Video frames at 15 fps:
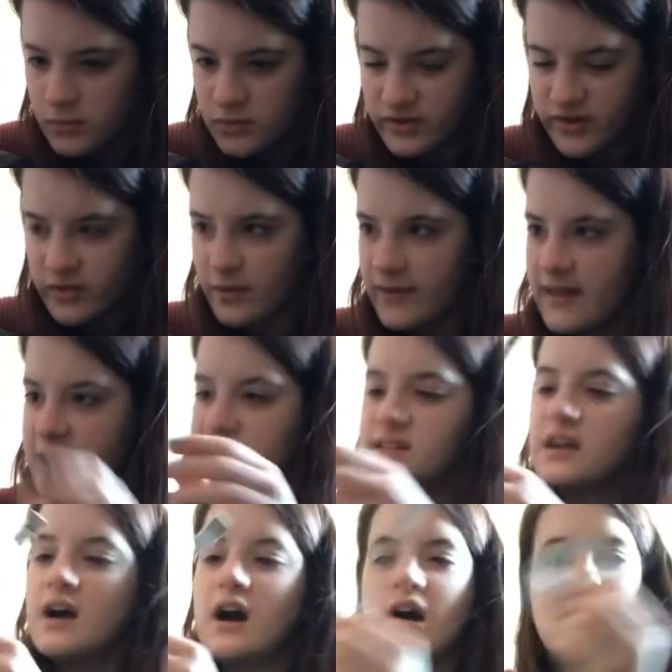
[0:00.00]
don't know what that is,
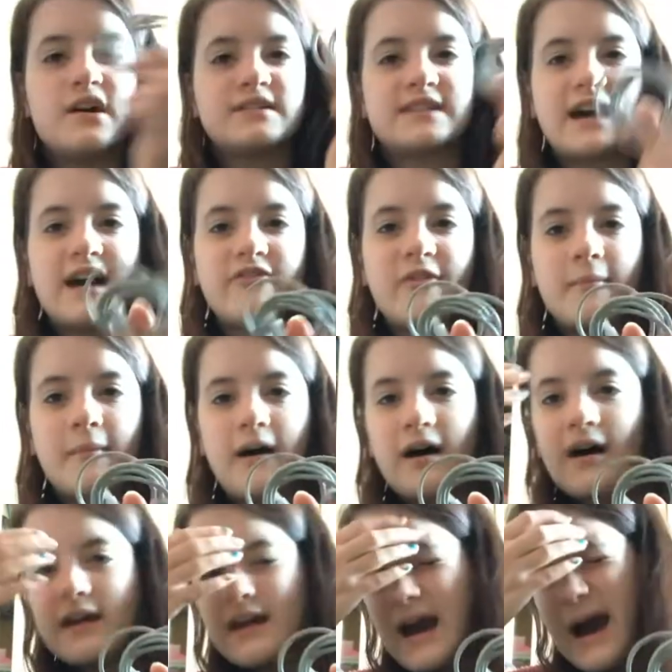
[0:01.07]
I also have
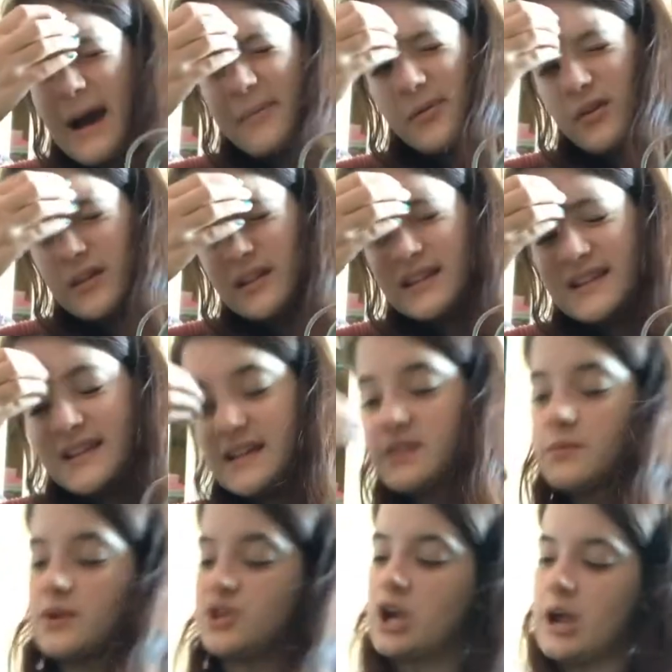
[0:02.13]
my Apple lead,
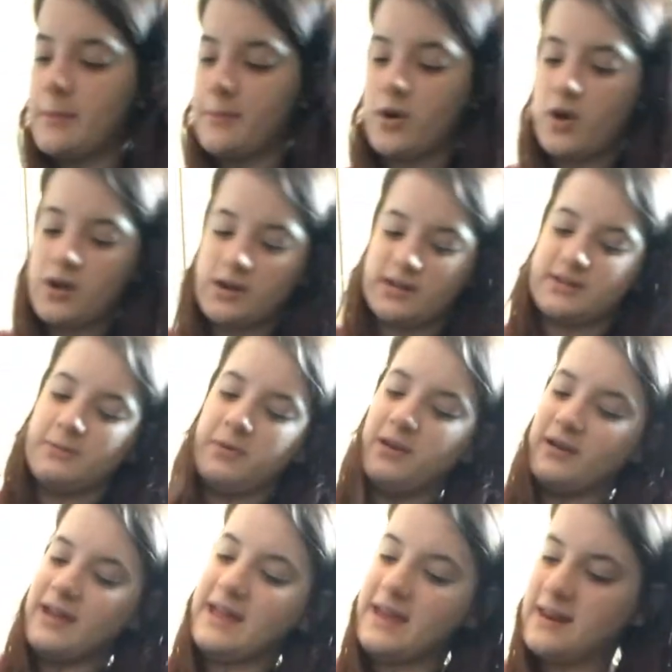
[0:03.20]
which I'm going to
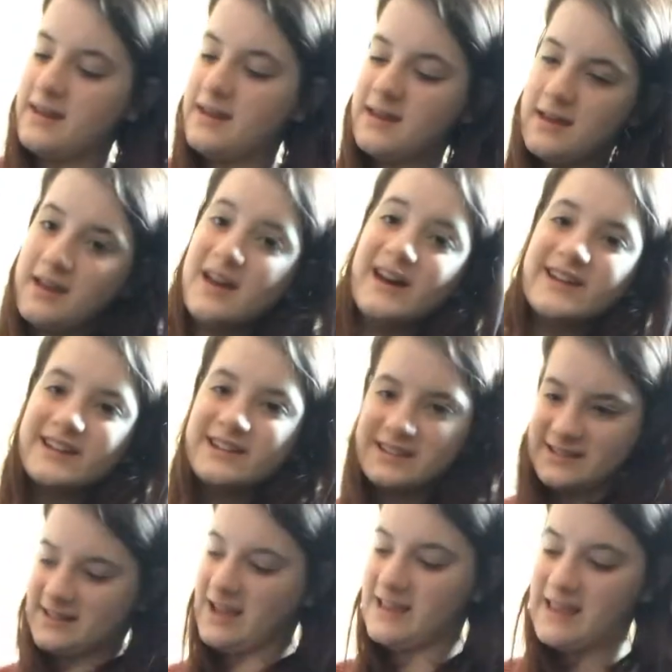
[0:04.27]
plug in
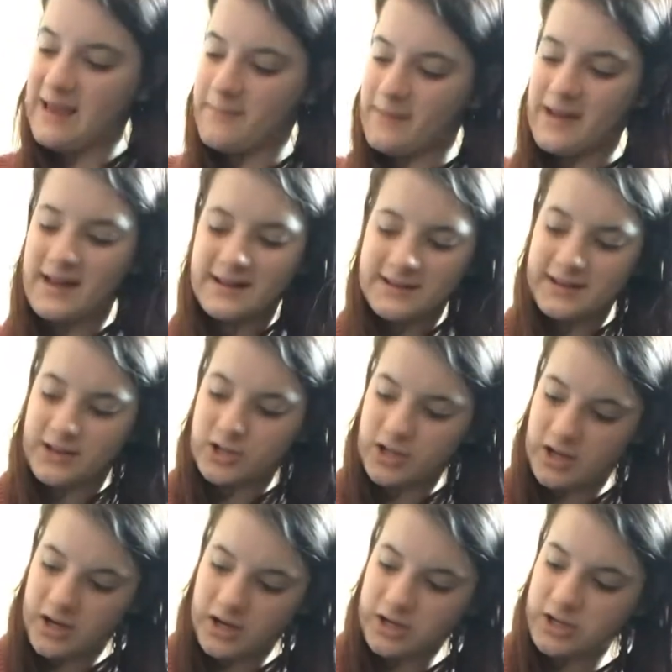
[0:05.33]
to that bit to
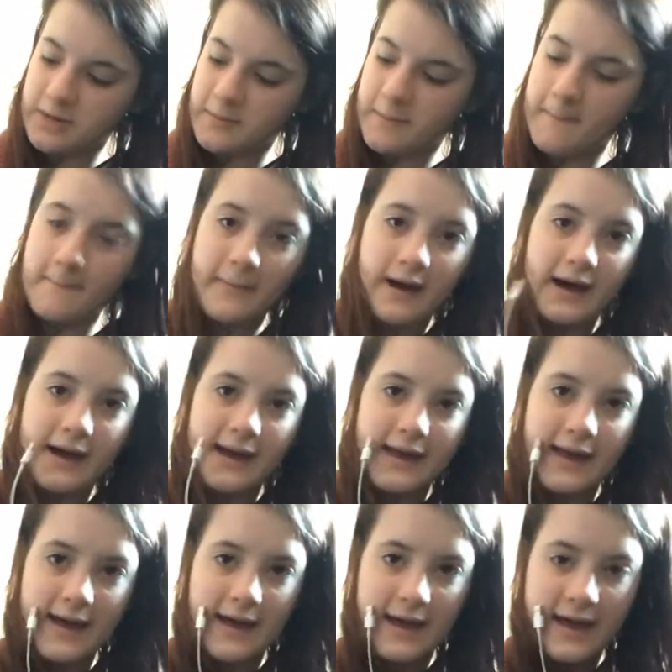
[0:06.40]
charge my
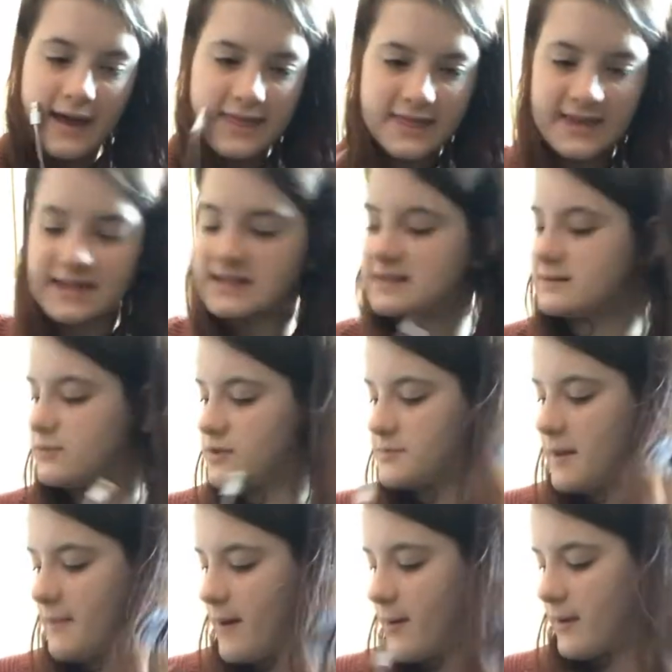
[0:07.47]
things with my
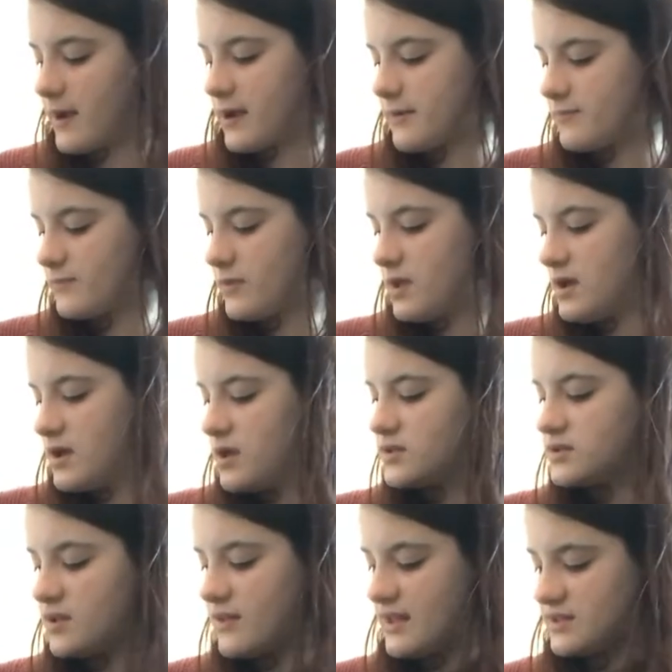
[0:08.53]
power bank.
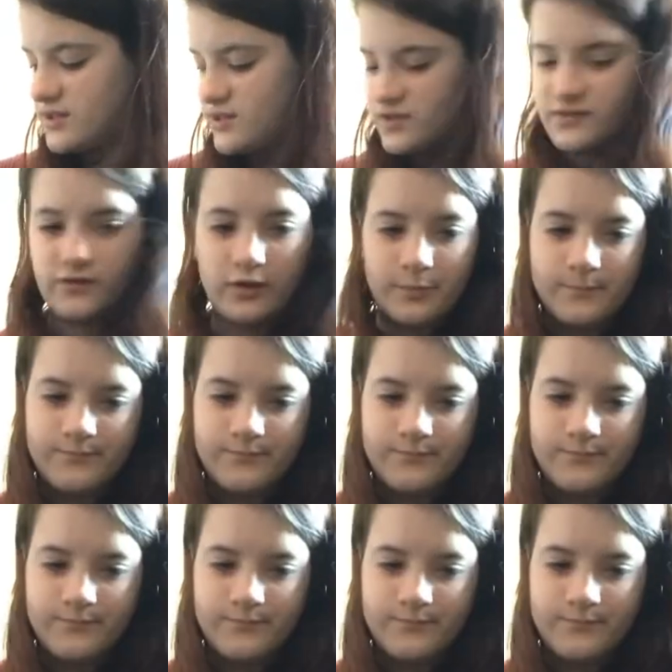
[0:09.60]
So that's useful,